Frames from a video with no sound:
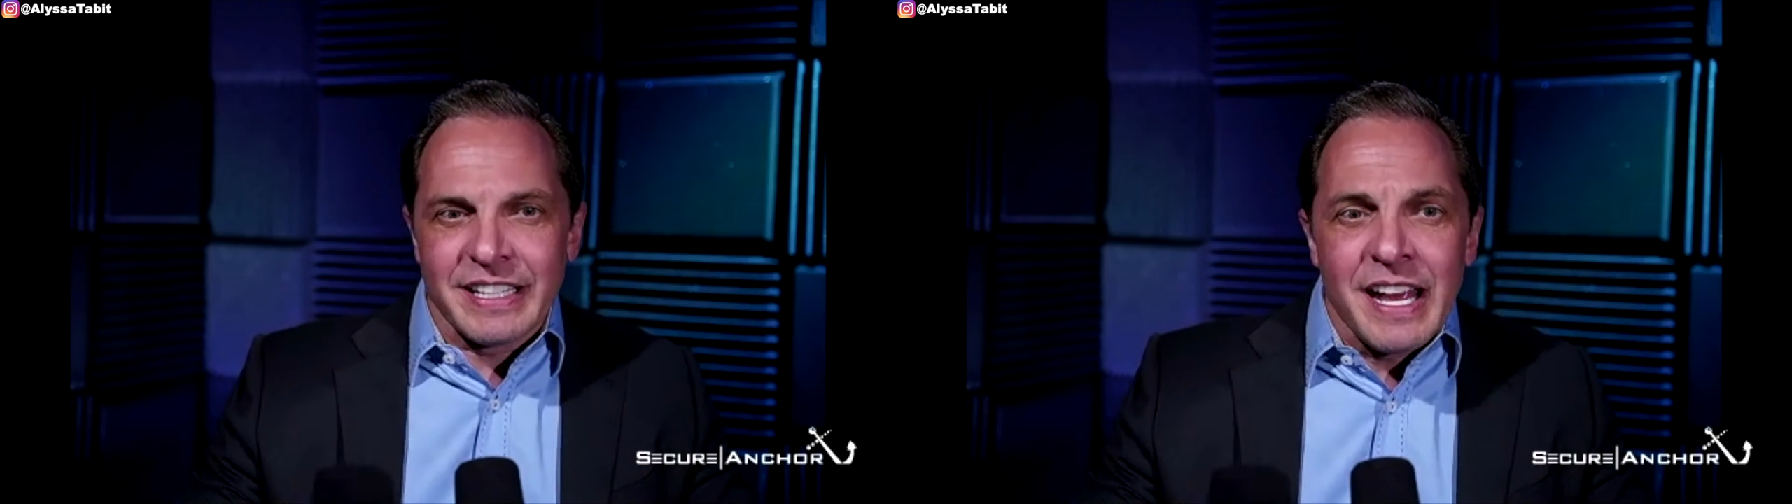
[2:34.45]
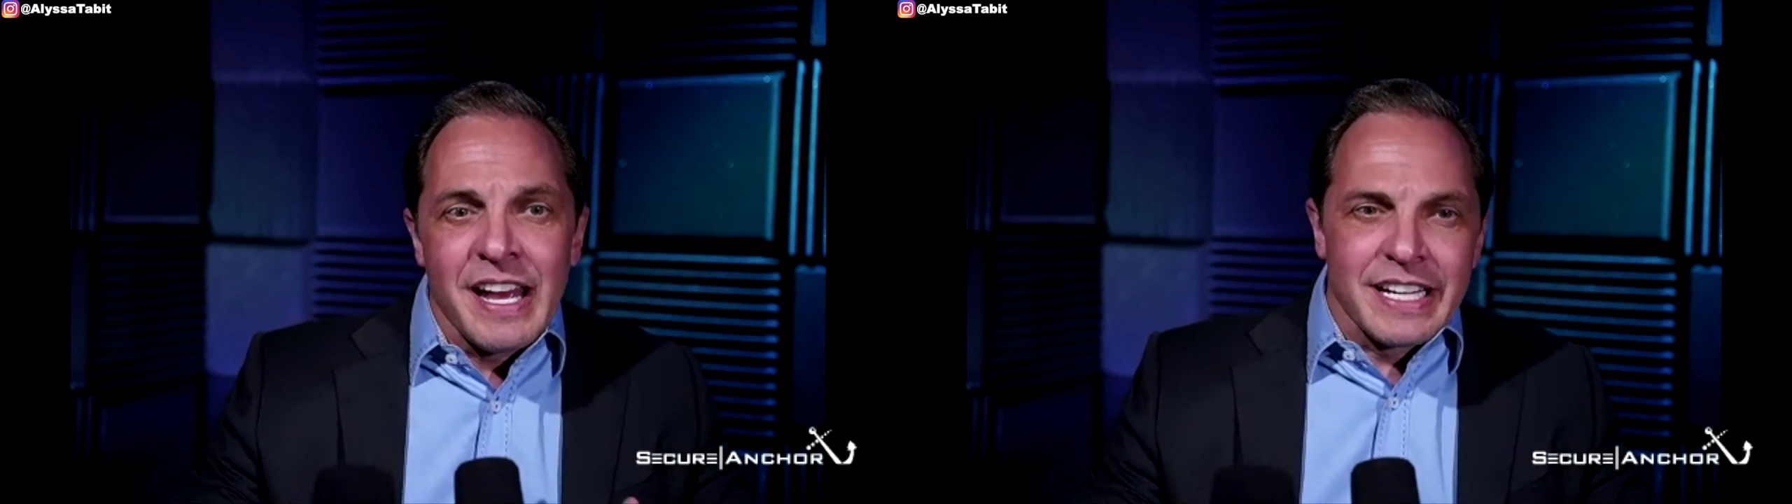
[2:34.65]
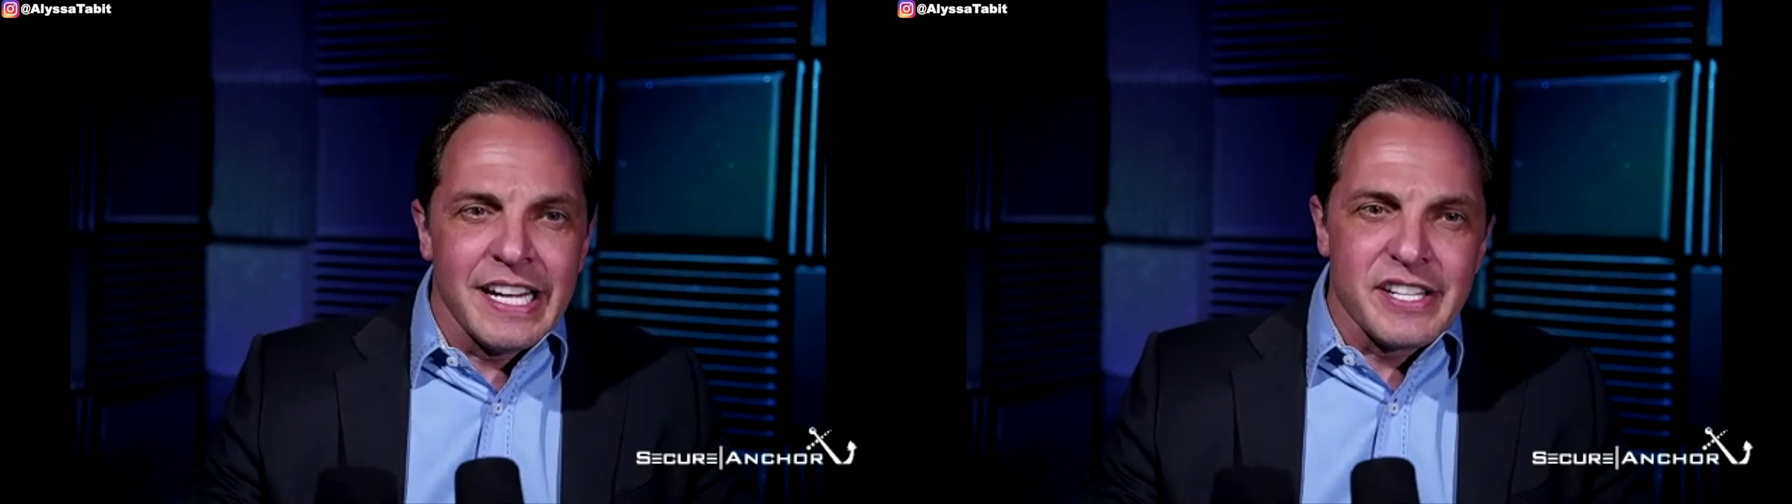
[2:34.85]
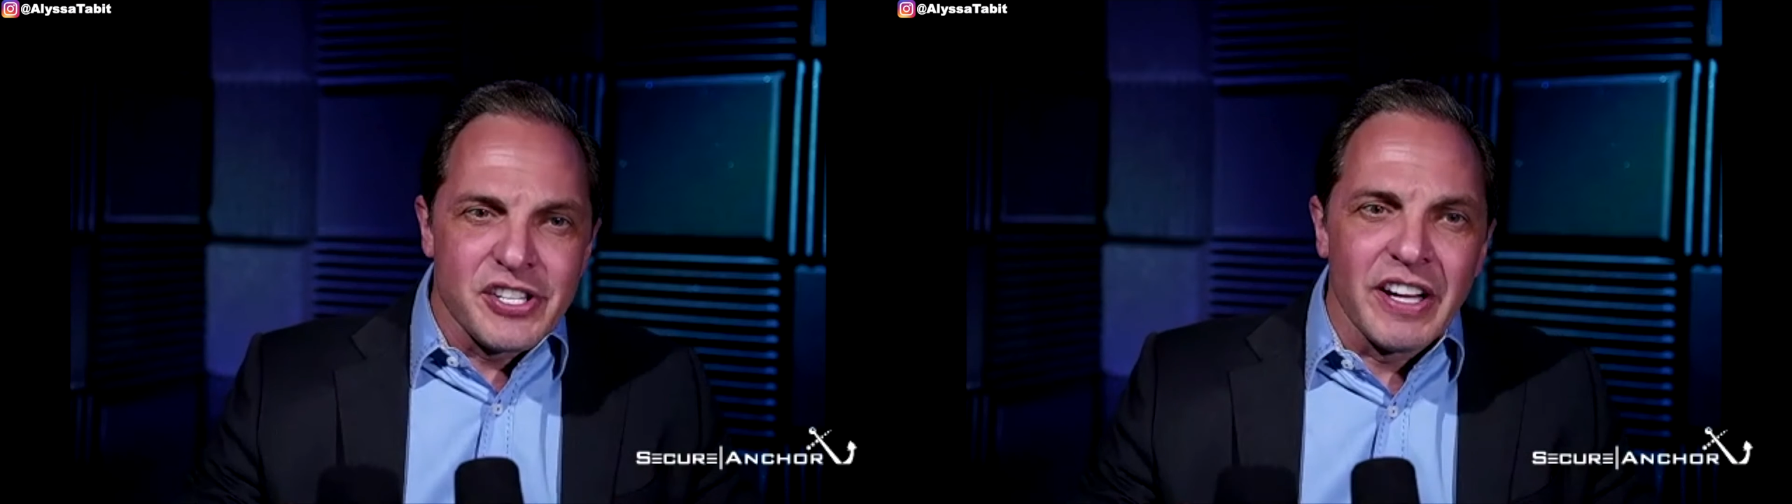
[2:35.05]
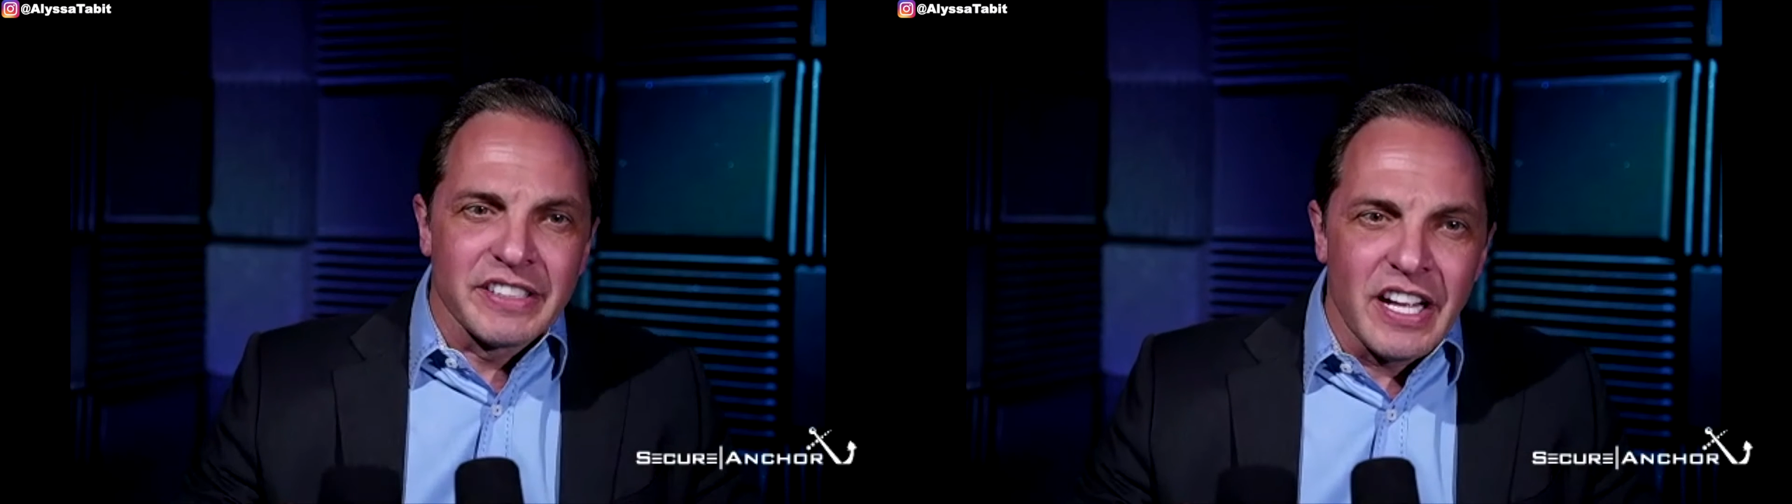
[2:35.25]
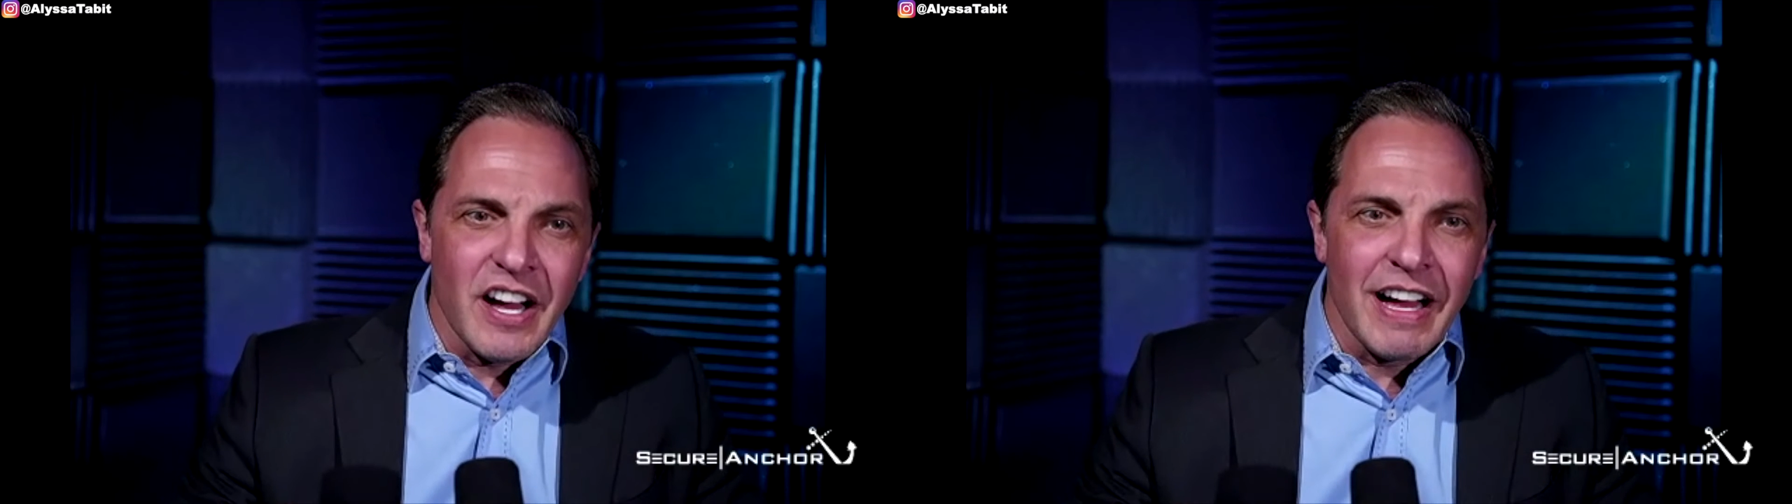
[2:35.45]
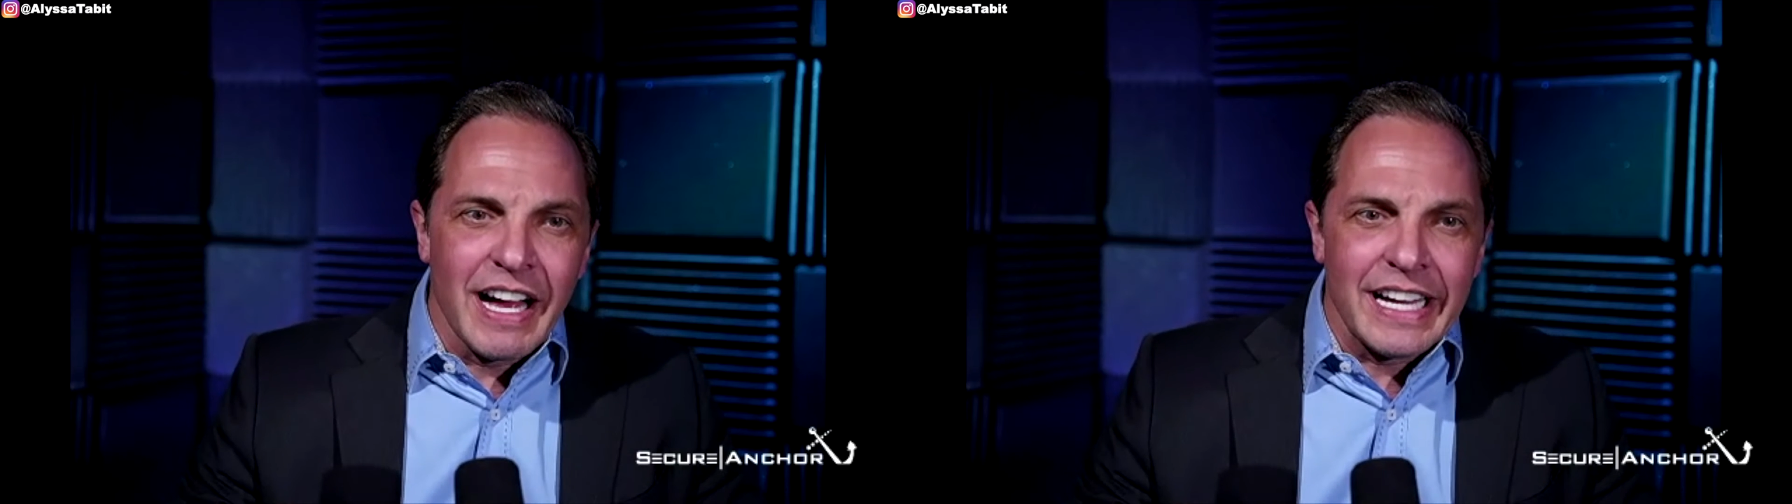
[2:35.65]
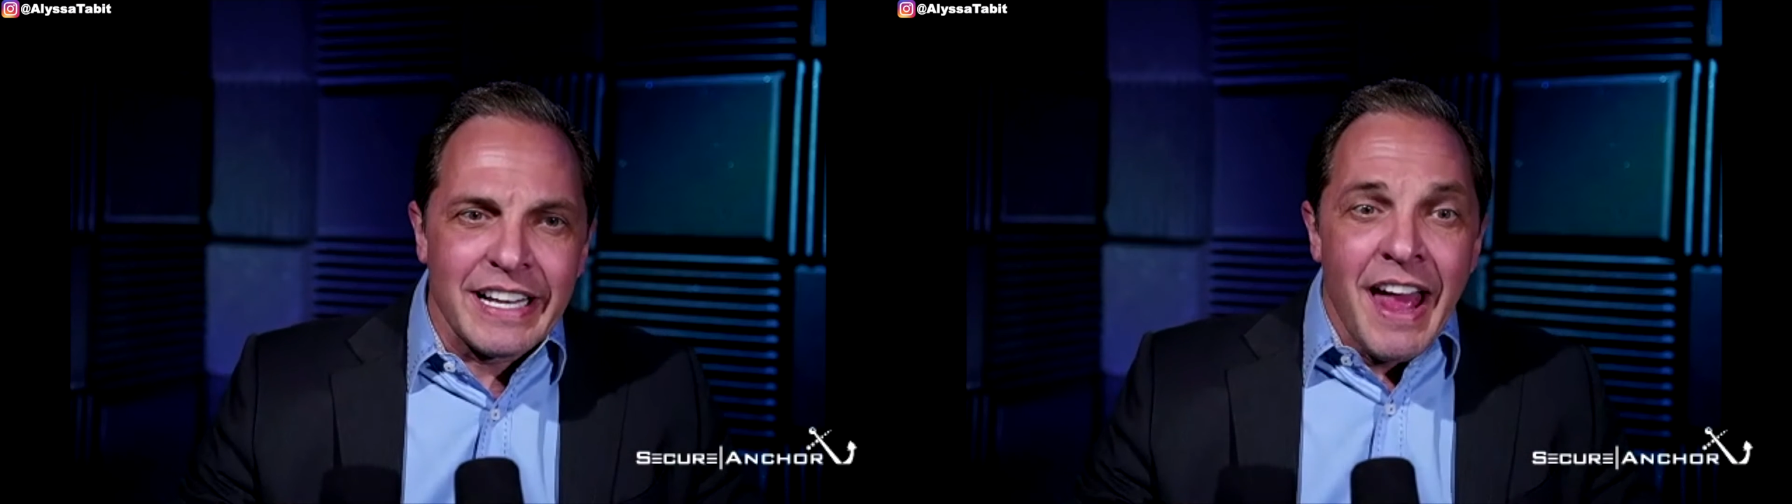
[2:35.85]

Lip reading: kids online?